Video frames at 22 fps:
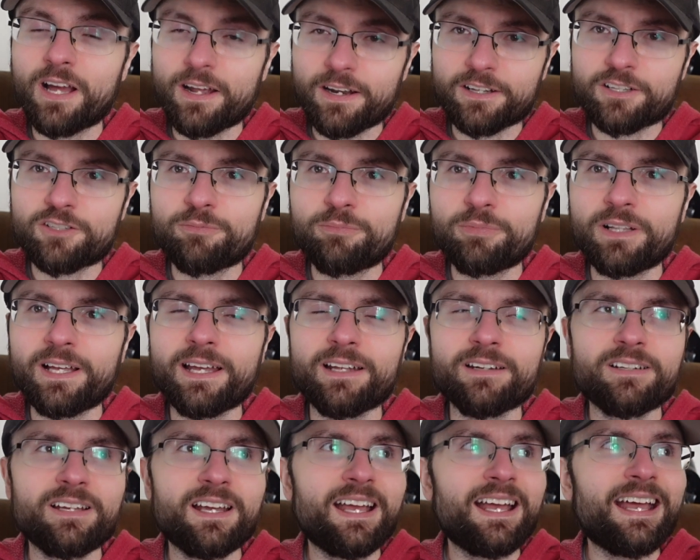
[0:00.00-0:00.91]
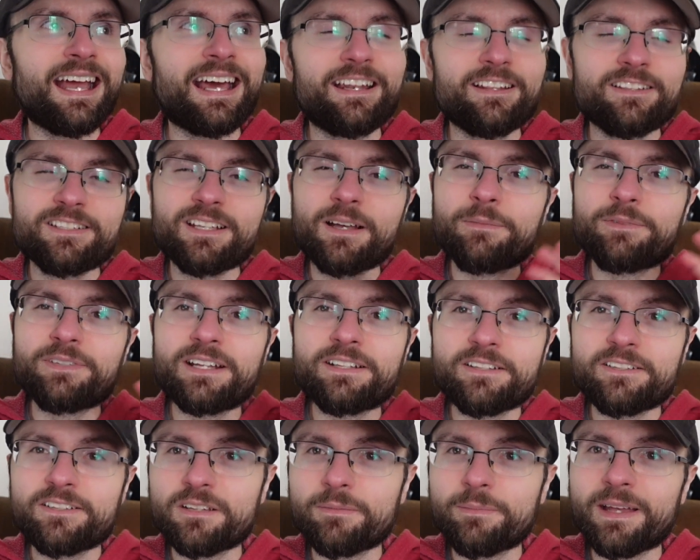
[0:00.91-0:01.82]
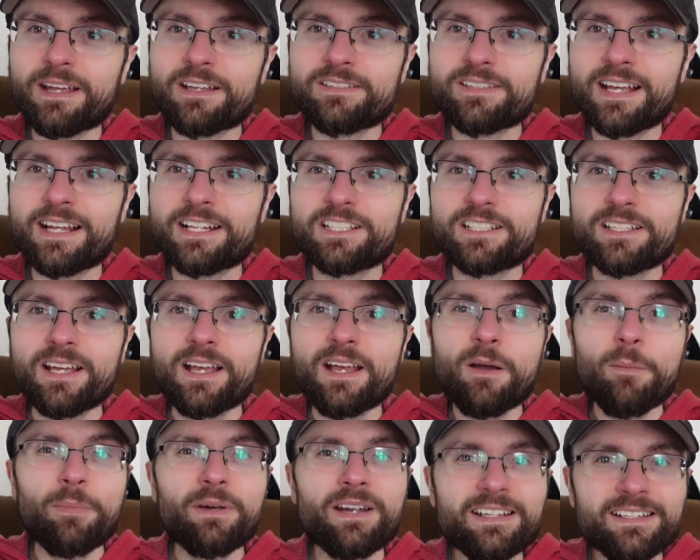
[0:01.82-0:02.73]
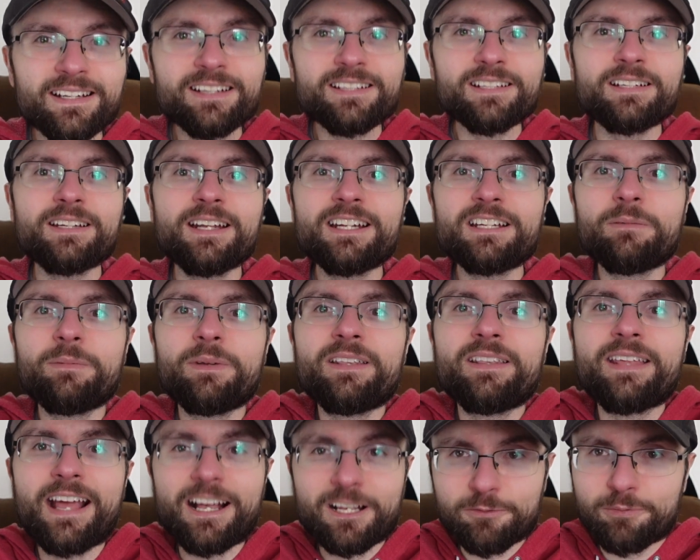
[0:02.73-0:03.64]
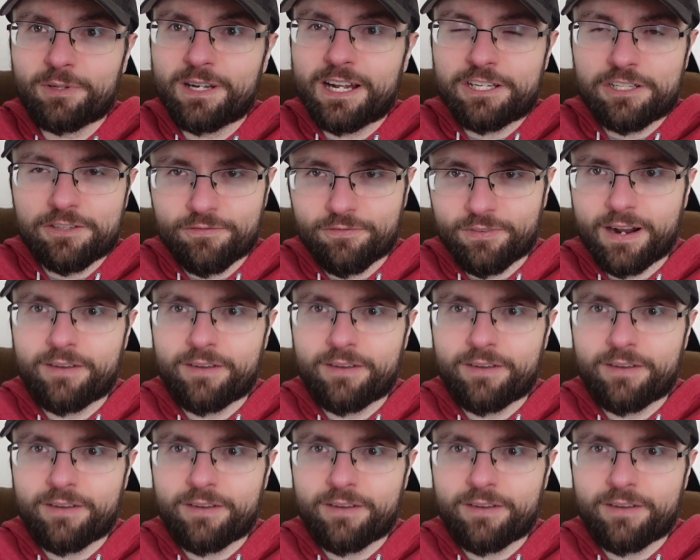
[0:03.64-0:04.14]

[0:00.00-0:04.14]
unexplained, and in some senses it makes sense, but it doesn't need to be the explanation for